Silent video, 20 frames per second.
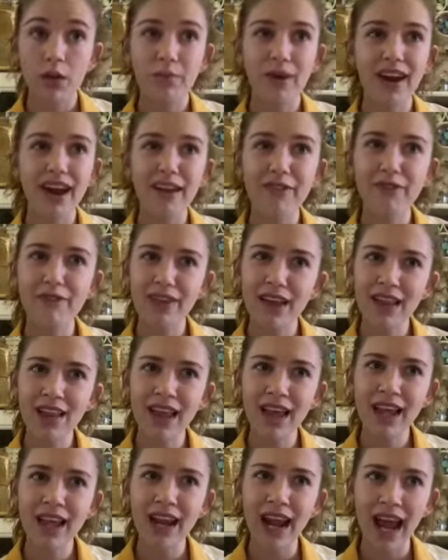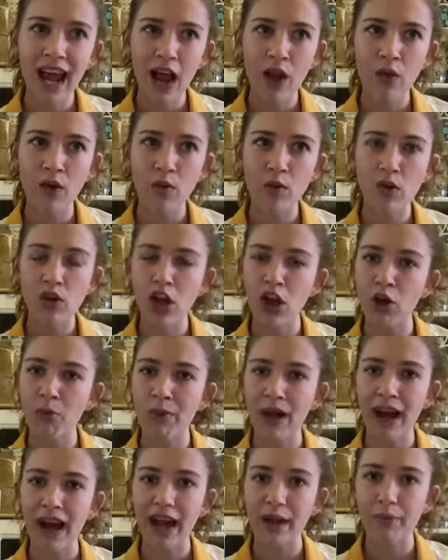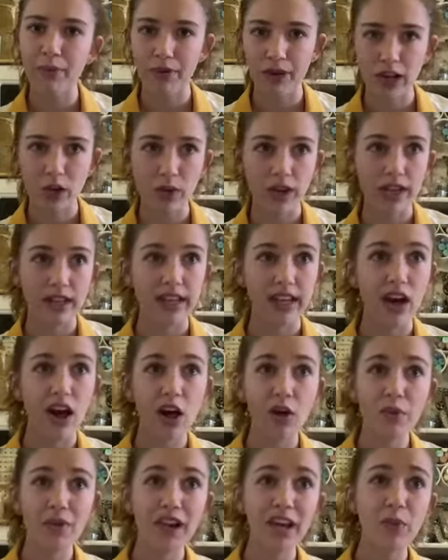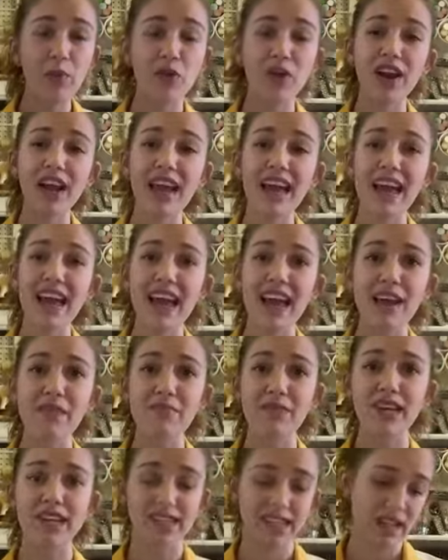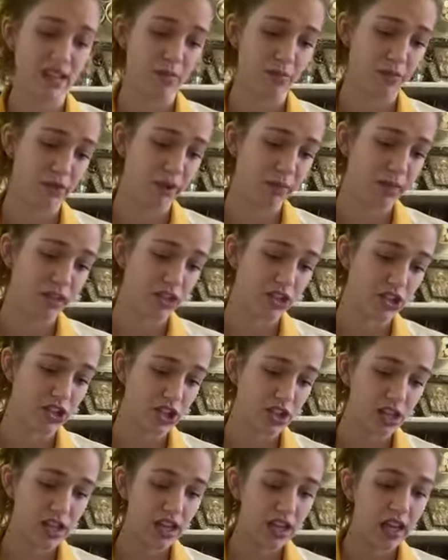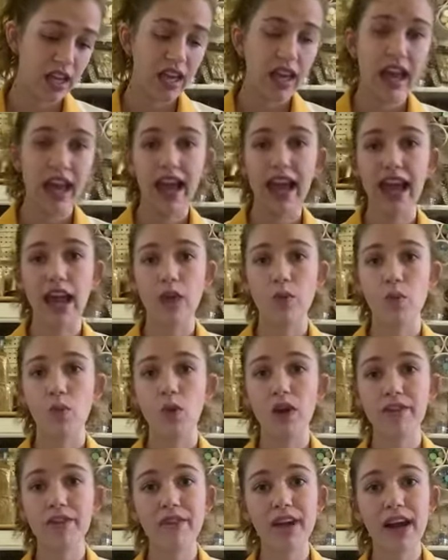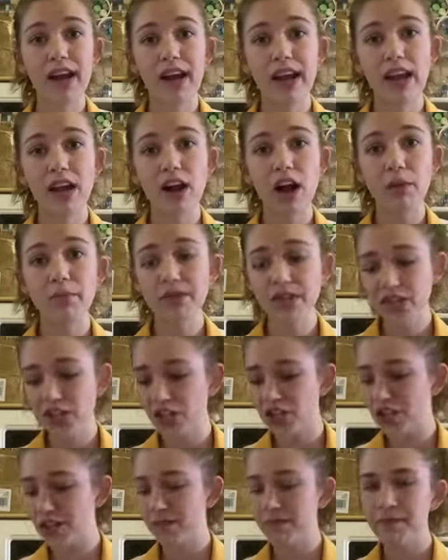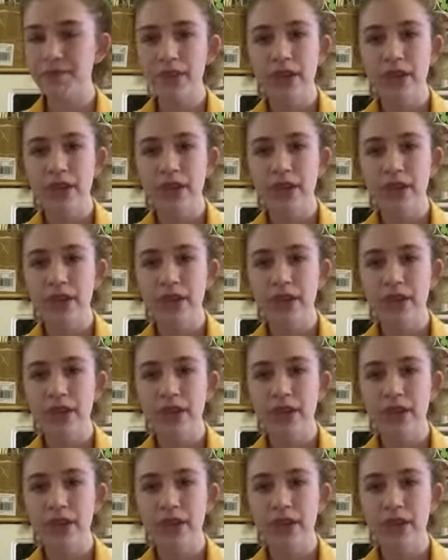But I feel like an hour will go by pretty quickly. Already we're eight minutes in pretty much. And what have I accomplished?